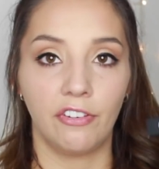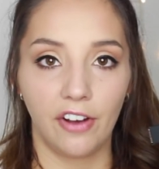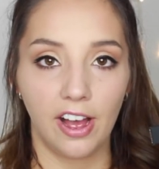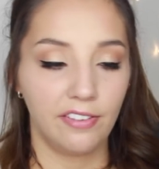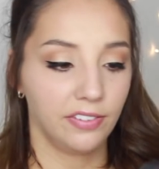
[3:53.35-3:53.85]

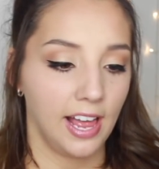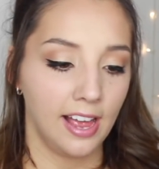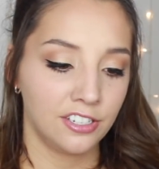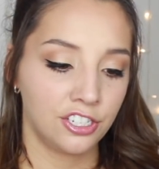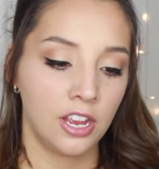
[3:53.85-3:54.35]
Reviv
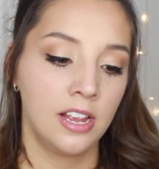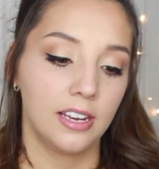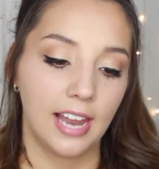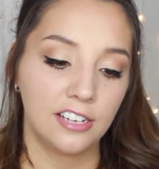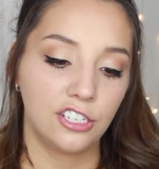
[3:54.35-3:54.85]

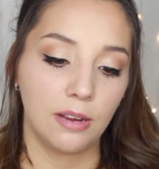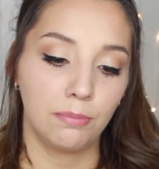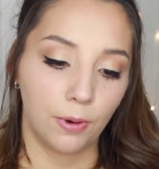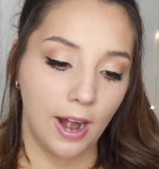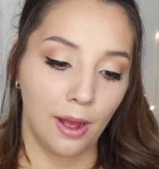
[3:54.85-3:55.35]
Lash
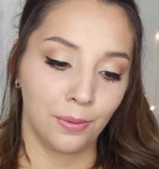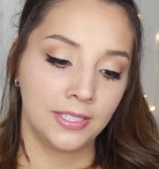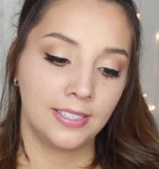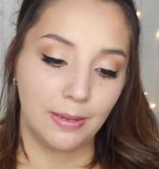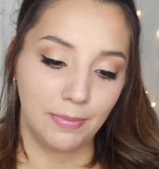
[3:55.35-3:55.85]
and Brow
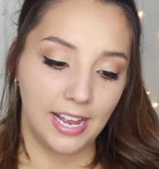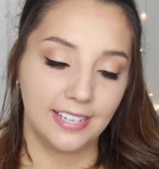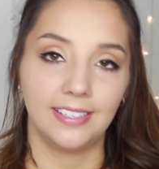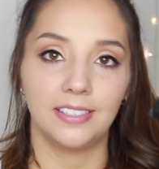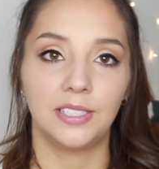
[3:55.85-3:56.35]

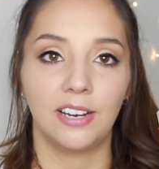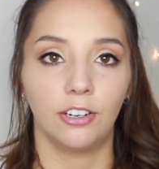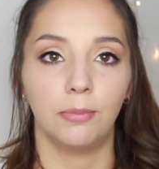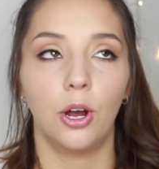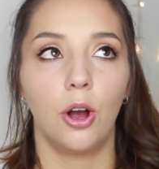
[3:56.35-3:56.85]
Stimulating
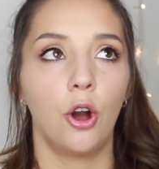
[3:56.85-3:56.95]
Serum.